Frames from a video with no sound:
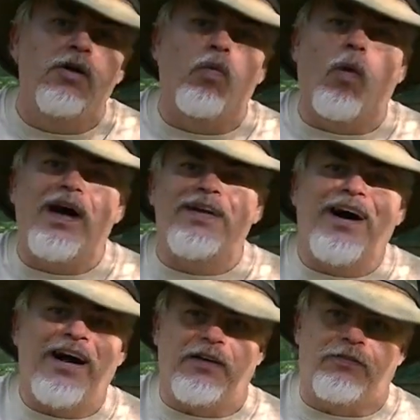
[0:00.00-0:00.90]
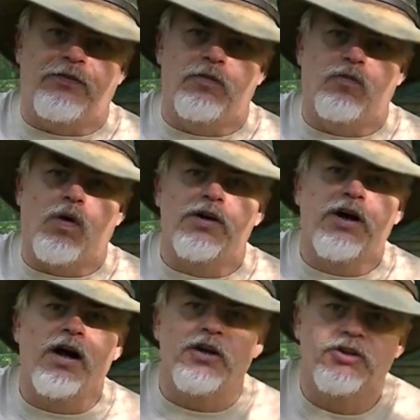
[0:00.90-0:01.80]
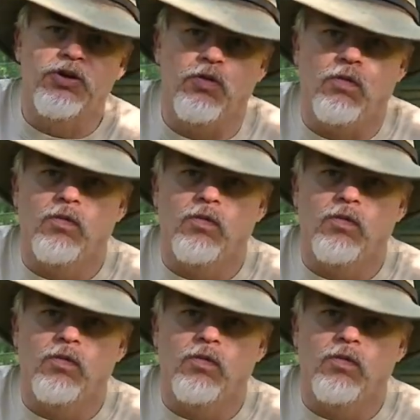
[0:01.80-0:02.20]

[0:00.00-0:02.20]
What knife? What cutting tool?